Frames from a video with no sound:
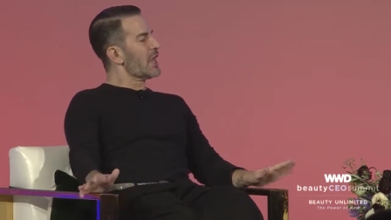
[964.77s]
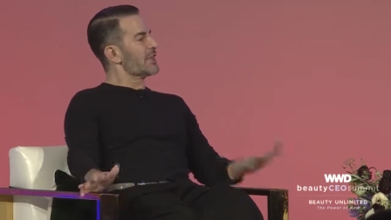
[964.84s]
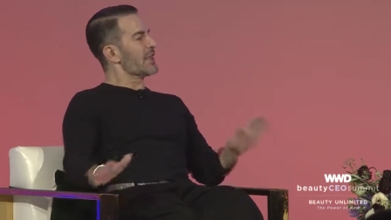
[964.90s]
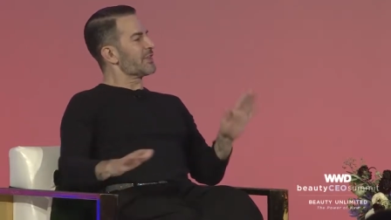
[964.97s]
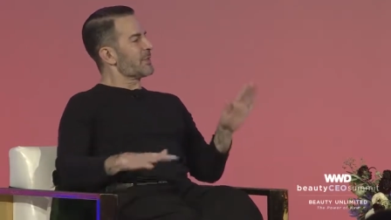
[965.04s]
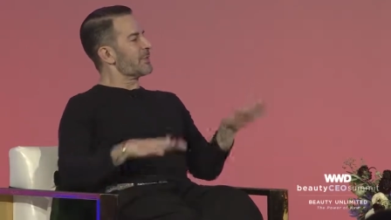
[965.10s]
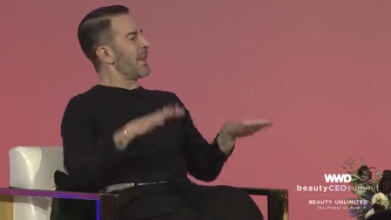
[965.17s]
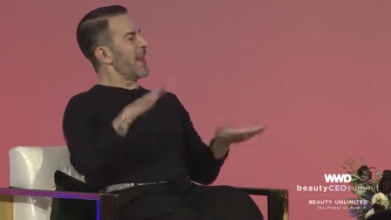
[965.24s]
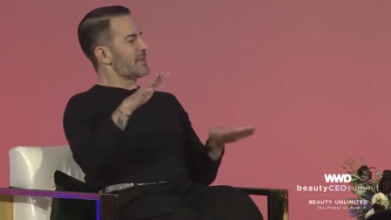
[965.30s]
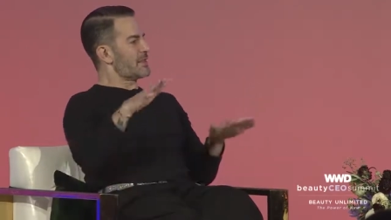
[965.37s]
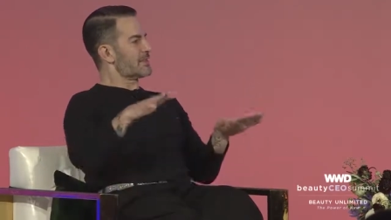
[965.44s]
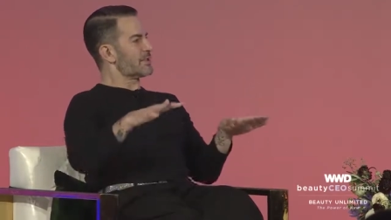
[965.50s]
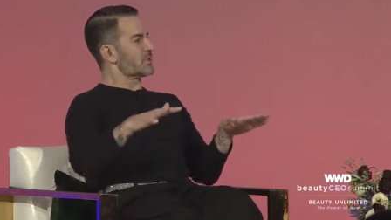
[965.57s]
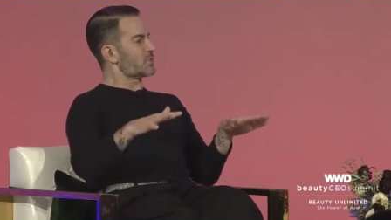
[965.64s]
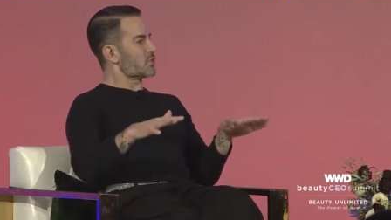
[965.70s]
that the
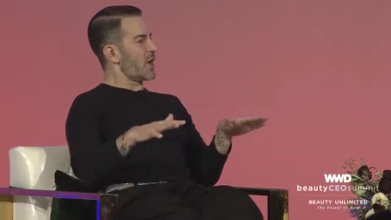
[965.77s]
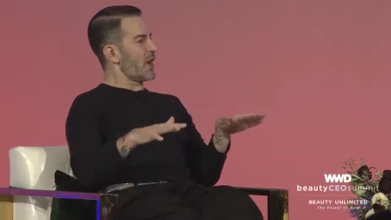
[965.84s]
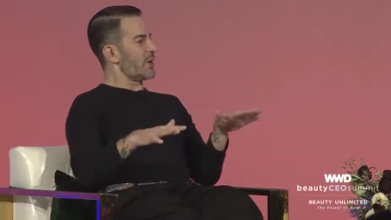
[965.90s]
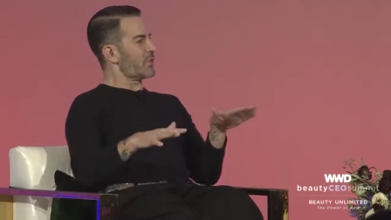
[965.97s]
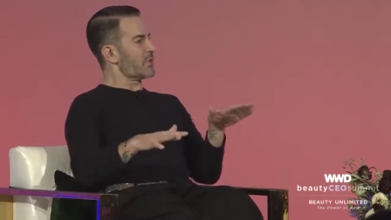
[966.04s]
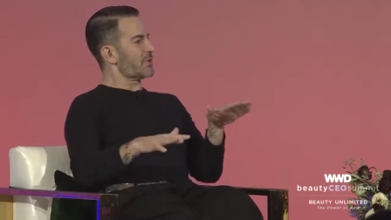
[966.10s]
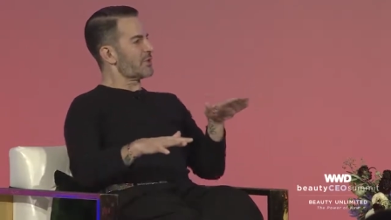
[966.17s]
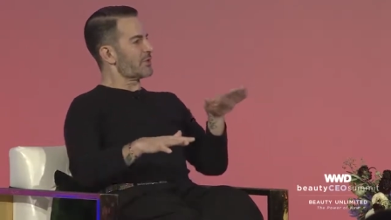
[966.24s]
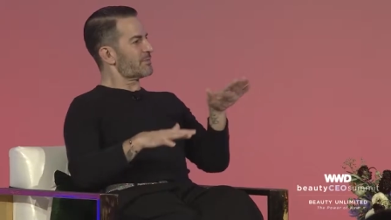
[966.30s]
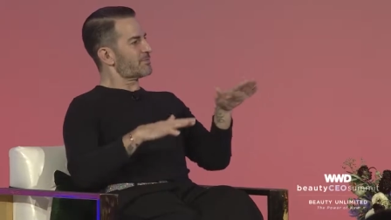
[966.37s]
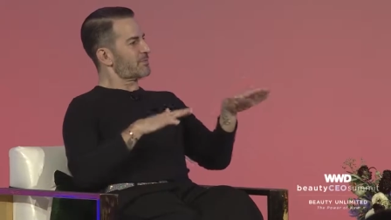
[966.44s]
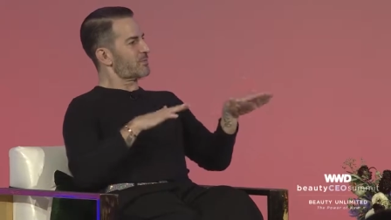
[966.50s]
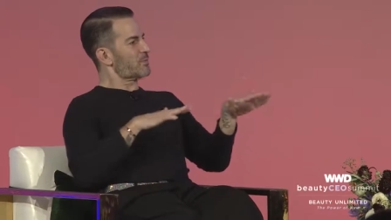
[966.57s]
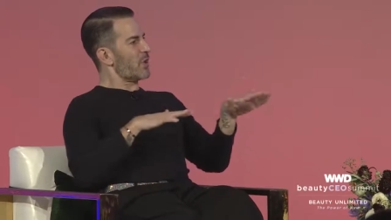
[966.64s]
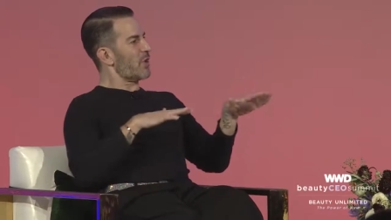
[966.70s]
balance is right,
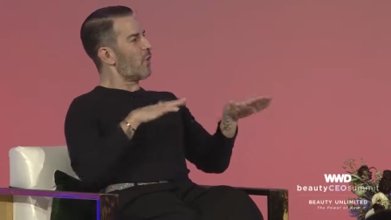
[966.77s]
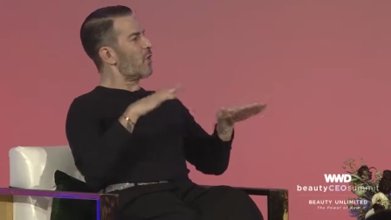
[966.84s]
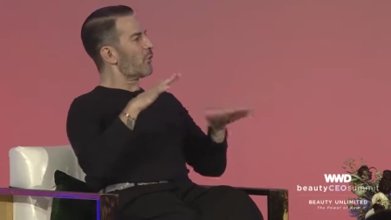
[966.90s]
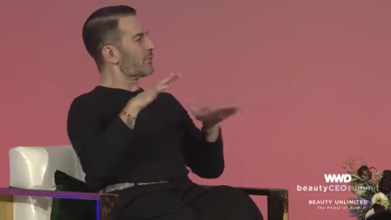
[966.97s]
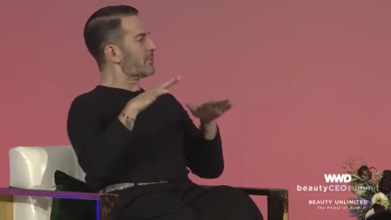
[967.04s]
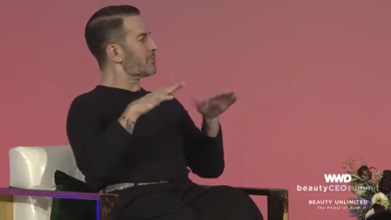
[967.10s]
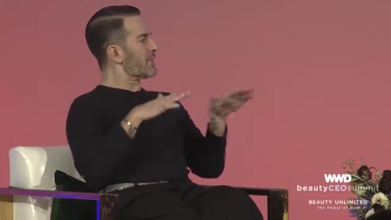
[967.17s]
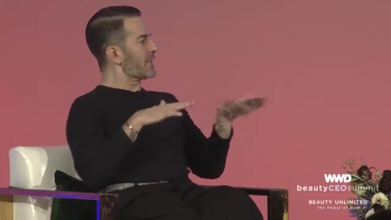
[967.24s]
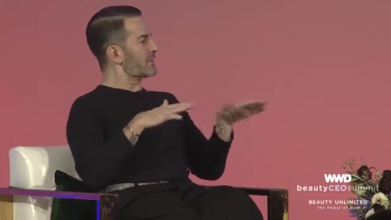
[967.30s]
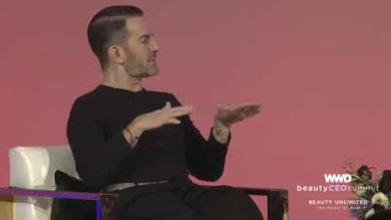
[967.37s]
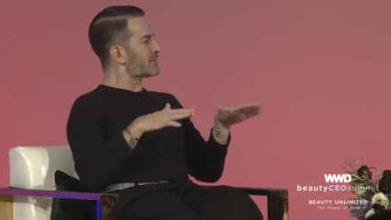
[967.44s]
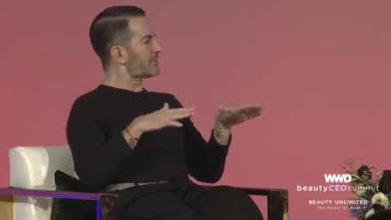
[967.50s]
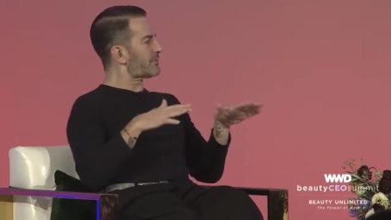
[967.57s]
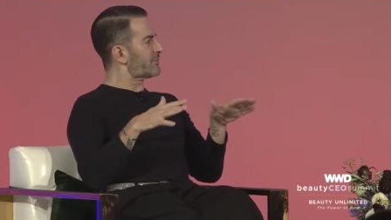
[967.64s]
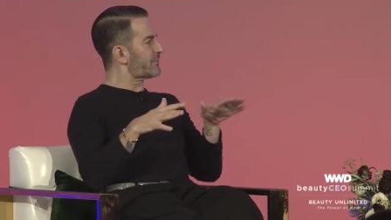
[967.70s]
where all the
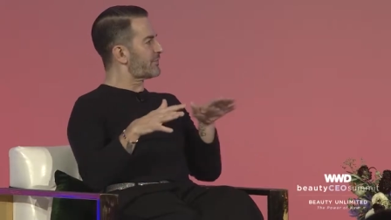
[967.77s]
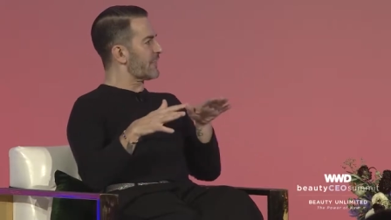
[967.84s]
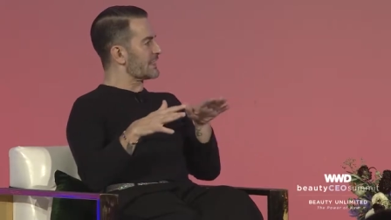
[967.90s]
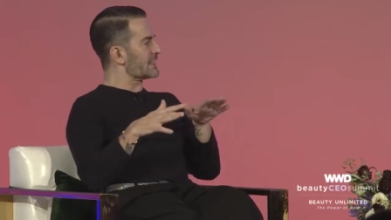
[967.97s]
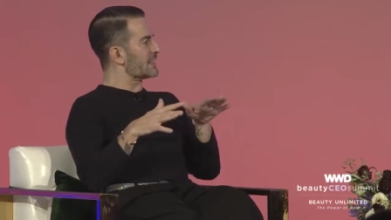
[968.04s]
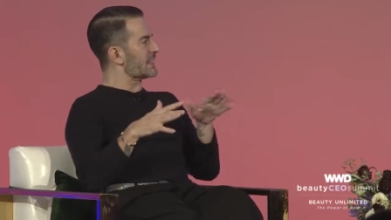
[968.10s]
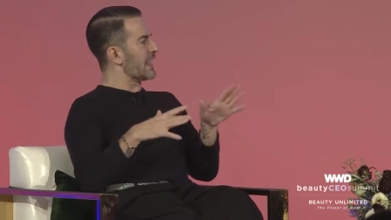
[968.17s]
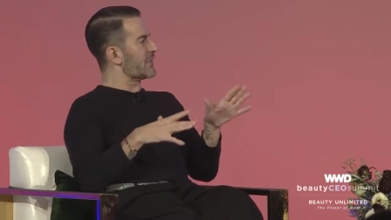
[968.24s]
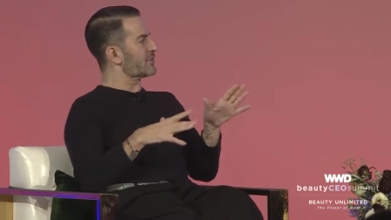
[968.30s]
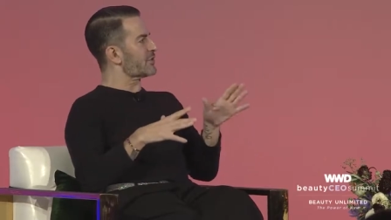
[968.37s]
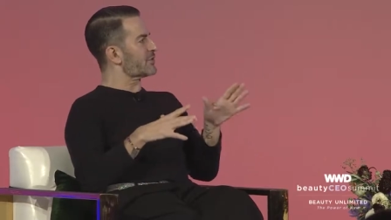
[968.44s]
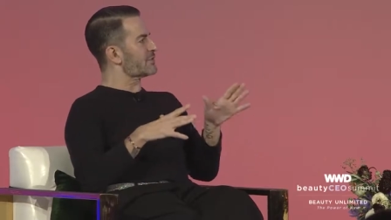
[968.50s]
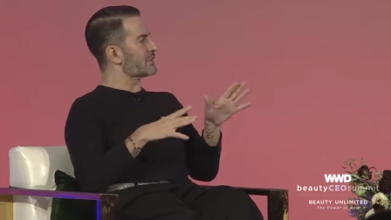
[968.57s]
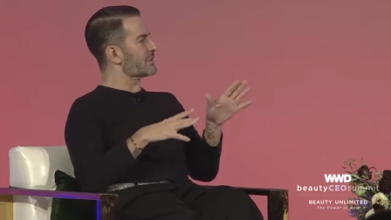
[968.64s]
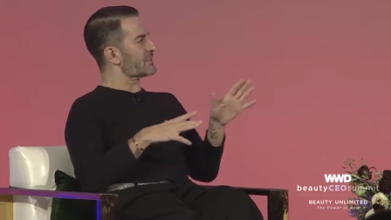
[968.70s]
bits fit
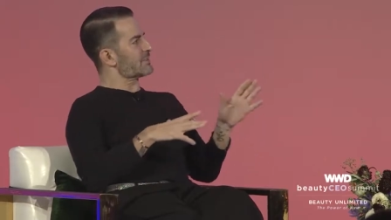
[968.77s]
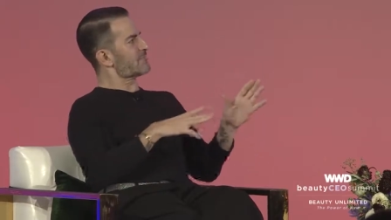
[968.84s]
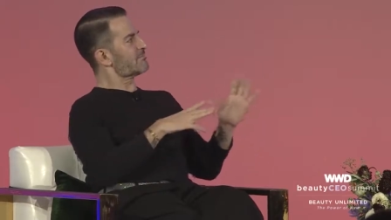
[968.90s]
together to